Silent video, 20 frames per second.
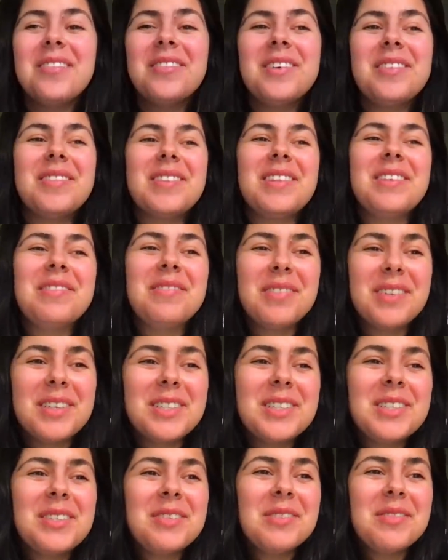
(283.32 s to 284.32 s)
we were the
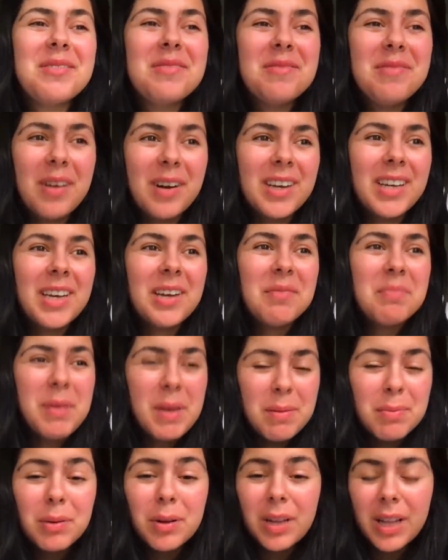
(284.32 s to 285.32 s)
first fucking
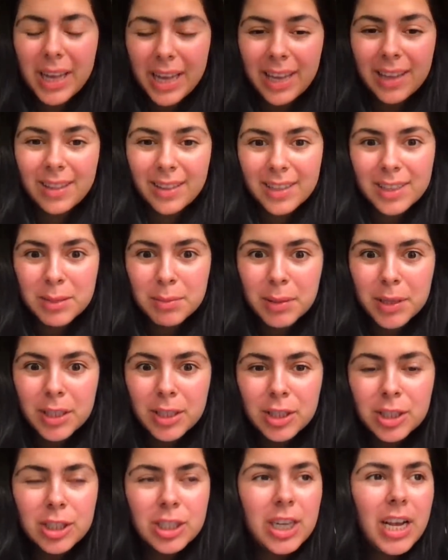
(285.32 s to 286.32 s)
people in this
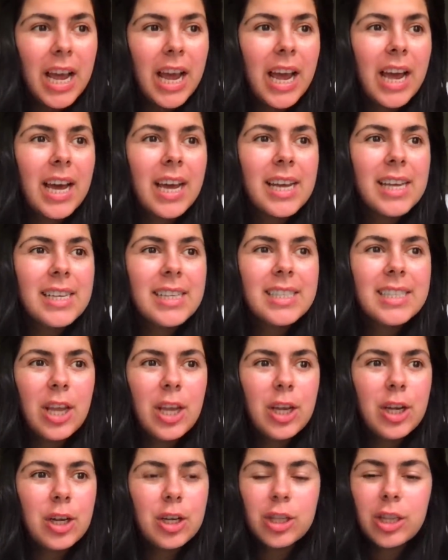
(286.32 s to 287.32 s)
bitch, and
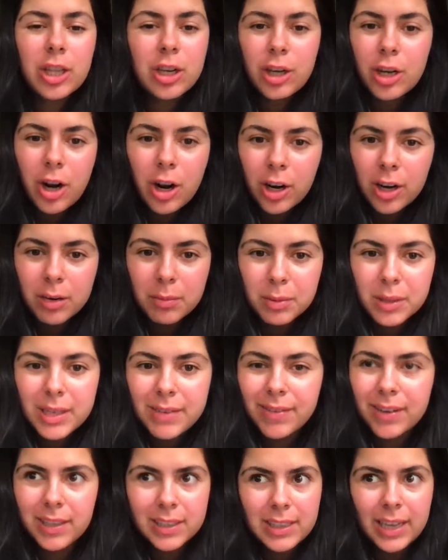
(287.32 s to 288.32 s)
you're literally not gonna
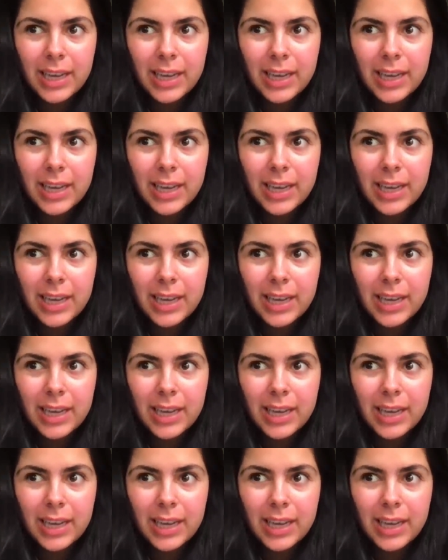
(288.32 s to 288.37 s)
believe it.